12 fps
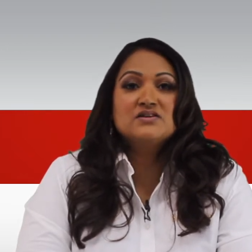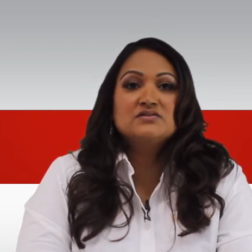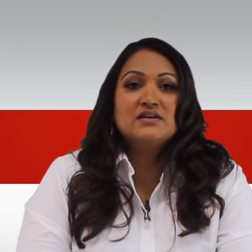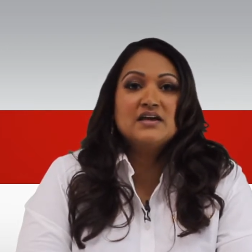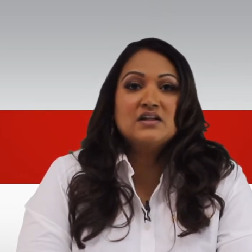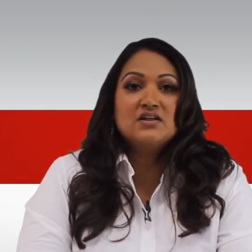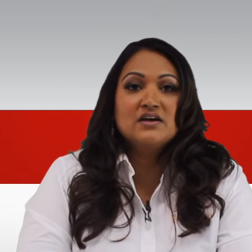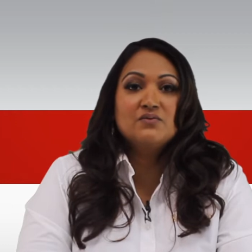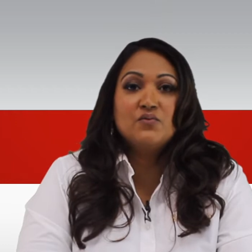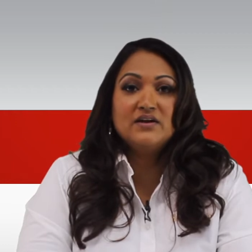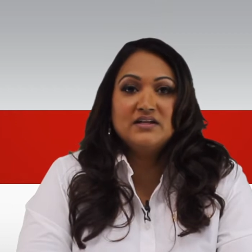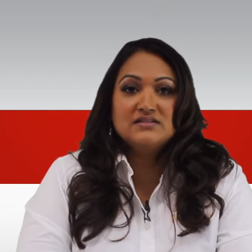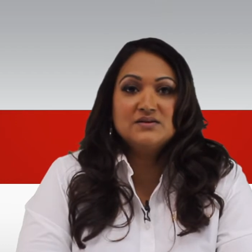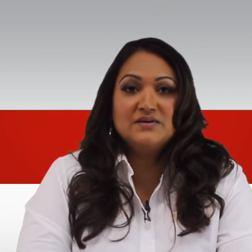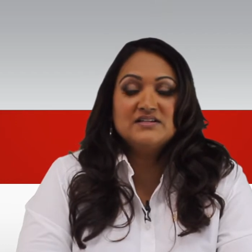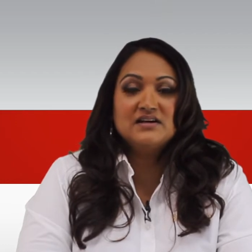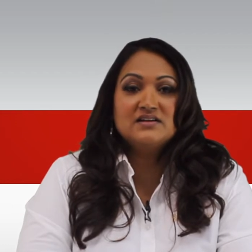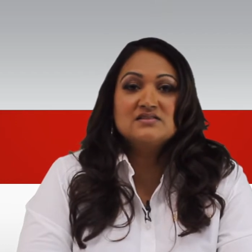So take a look at what needs to be
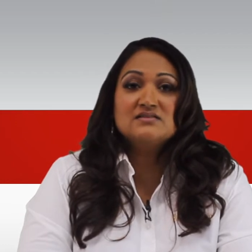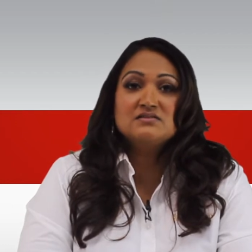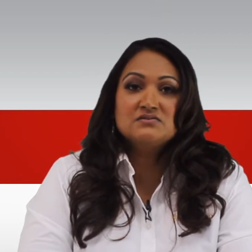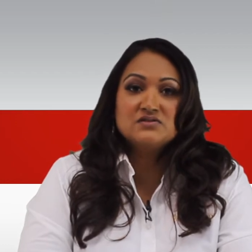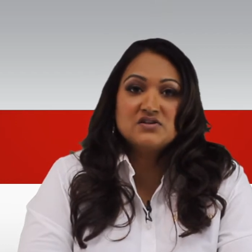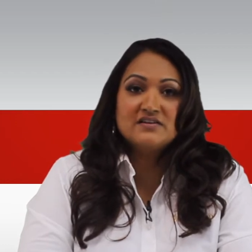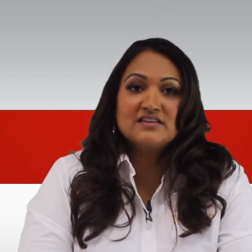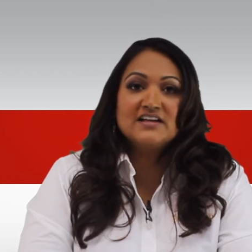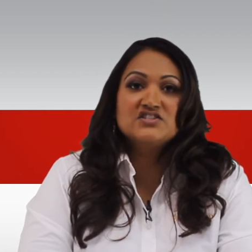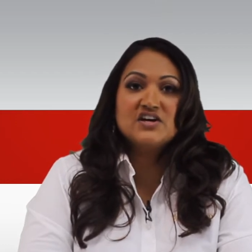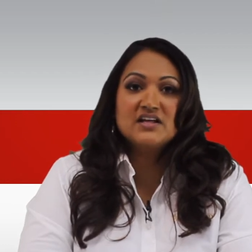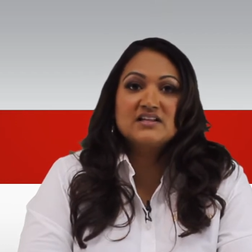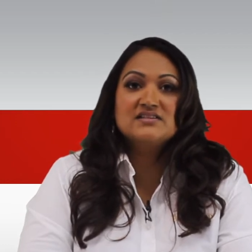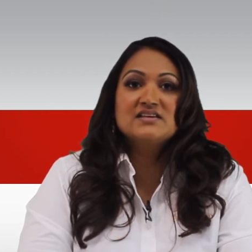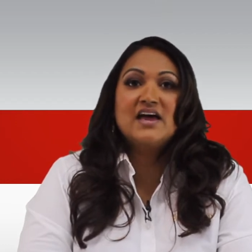done and start that checklist